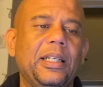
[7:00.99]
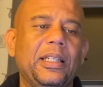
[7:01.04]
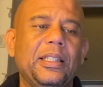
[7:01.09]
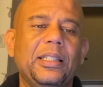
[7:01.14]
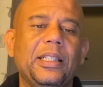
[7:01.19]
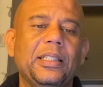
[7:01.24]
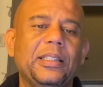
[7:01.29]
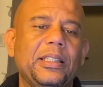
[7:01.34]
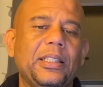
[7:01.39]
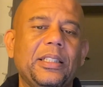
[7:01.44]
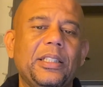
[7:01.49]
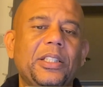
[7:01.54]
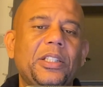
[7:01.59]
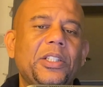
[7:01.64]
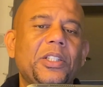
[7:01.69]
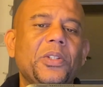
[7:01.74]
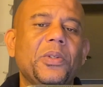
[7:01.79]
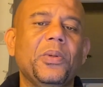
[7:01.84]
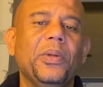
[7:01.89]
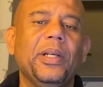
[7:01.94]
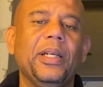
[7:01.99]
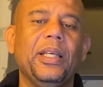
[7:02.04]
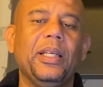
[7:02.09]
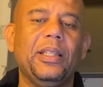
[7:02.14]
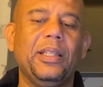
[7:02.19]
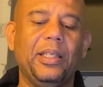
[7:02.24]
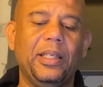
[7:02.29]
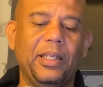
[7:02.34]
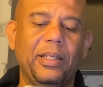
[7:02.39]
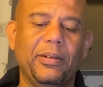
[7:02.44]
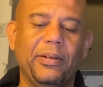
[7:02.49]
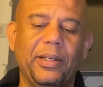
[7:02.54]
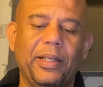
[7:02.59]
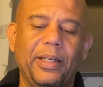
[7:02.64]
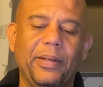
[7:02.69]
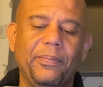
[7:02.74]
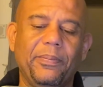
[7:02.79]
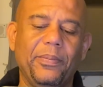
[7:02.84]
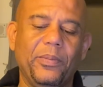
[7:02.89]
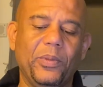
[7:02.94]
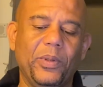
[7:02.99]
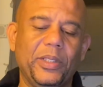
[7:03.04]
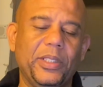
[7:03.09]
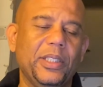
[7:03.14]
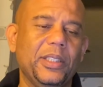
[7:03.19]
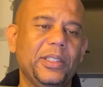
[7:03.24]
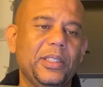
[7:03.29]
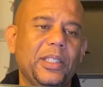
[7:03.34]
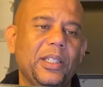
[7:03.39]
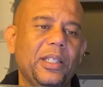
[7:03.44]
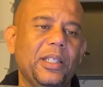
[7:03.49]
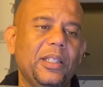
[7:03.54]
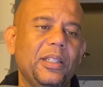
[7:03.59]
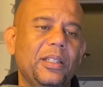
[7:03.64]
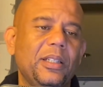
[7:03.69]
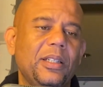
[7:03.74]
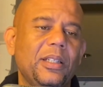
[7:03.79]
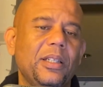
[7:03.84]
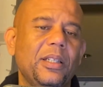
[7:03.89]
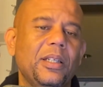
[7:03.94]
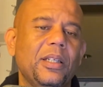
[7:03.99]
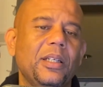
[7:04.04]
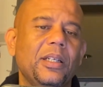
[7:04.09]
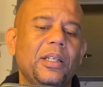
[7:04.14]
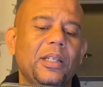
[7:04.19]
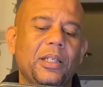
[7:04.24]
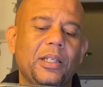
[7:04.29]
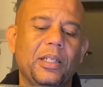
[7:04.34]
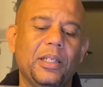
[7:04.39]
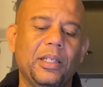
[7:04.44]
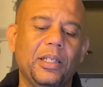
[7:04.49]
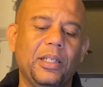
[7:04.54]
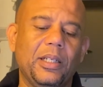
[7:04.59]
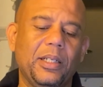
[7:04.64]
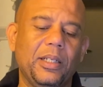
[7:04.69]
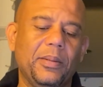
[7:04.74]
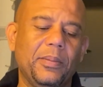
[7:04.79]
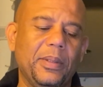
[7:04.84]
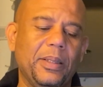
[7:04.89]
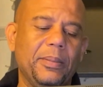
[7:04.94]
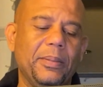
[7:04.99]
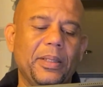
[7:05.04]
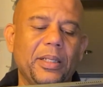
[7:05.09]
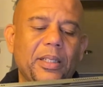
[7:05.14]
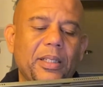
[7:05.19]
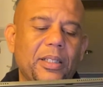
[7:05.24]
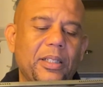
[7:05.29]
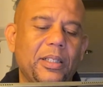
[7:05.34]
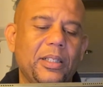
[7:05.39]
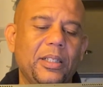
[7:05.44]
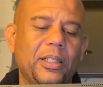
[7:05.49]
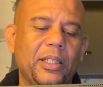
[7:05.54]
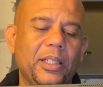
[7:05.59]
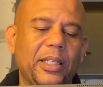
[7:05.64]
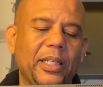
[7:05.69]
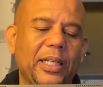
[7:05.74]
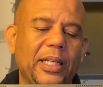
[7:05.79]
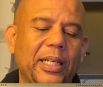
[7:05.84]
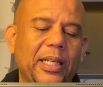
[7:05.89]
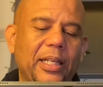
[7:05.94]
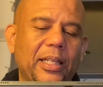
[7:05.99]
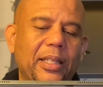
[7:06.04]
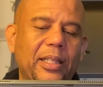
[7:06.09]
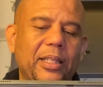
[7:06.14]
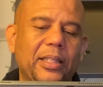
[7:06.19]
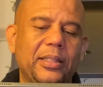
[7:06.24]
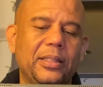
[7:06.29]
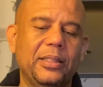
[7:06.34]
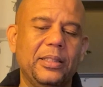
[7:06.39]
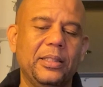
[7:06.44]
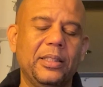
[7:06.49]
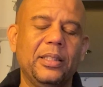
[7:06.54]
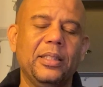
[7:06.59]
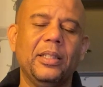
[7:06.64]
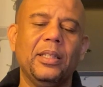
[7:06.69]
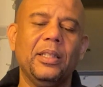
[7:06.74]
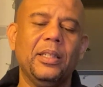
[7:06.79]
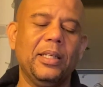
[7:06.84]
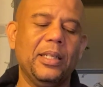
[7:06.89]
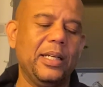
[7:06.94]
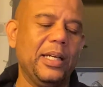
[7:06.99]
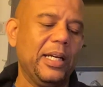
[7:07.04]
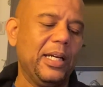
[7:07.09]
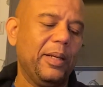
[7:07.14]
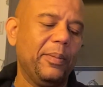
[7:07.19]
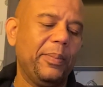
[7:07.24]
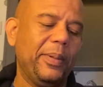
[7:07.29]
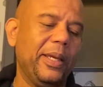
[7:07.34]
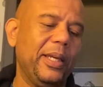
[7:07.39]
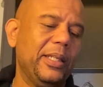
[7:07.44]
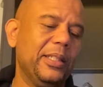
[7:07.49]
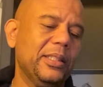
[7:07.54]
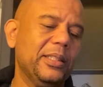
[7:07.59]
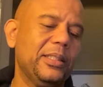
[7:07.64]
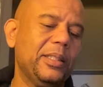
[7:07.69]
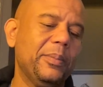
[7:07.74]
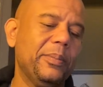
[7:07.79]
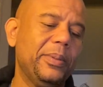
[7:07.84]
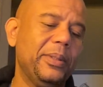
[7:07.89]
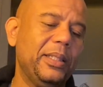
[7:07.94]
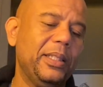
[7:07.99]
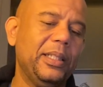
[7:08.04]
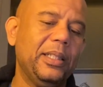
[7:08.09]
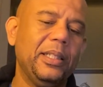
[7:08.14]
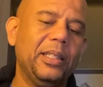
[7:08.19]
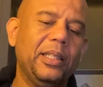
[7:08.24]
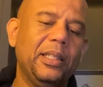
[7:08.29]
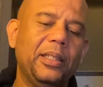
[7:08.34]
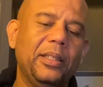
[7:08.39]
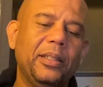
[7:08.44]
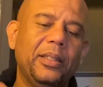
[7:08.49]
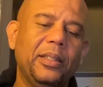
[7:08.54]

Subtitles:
it doesn't do anything, right? Which is good. I'm gonna get out of Pages completely.